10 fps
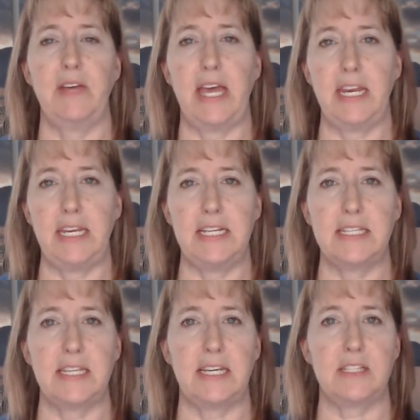
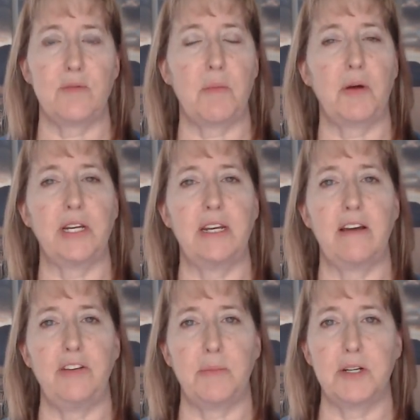entities that gets reported
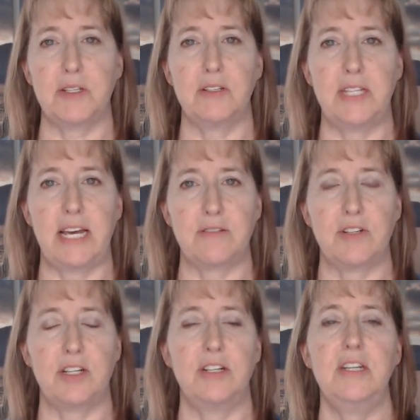on your personal tax
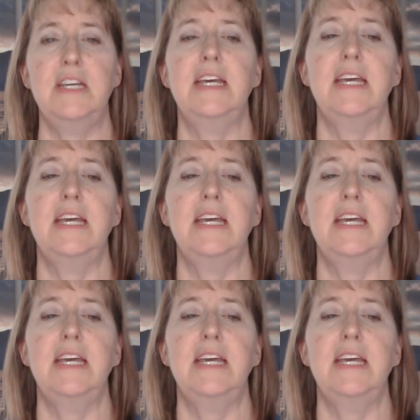return,